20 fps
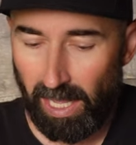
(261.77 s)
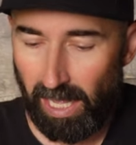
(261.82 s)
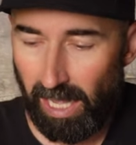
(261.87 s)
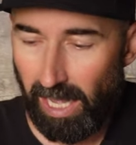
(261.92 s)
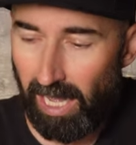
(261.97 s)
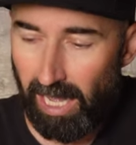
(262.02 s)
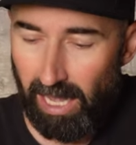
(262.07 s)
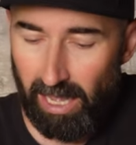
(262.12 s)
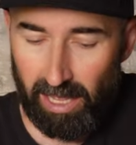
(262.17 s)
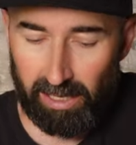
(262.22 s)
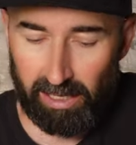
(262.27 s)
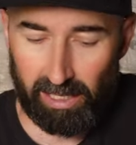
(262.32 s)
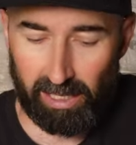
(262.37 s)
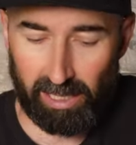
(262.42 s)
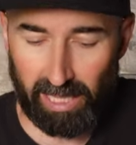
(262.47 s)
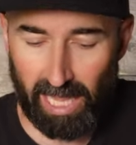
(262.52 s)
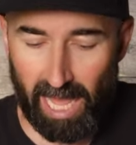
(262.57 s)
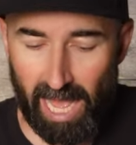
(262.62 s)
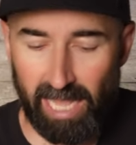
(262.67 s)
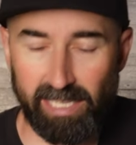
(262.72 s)
and
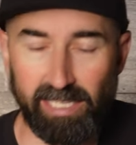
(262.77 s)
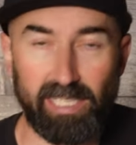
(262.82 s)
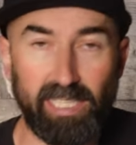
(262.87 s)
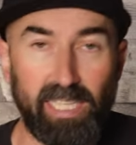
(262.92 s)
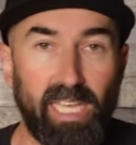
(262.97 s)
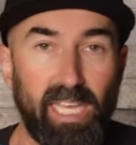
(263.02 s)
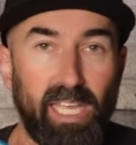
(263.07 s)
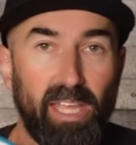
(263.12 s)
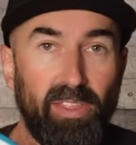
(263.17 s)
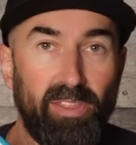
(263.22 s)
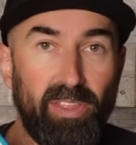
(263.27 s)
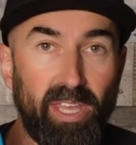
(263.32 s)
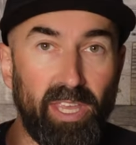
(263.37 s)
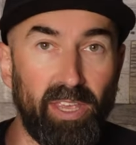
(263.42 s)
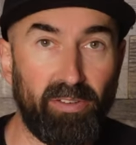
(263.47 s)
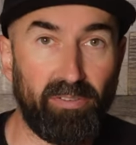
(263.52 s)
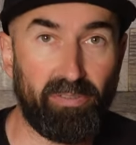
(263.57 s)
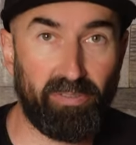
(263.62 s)
lastly the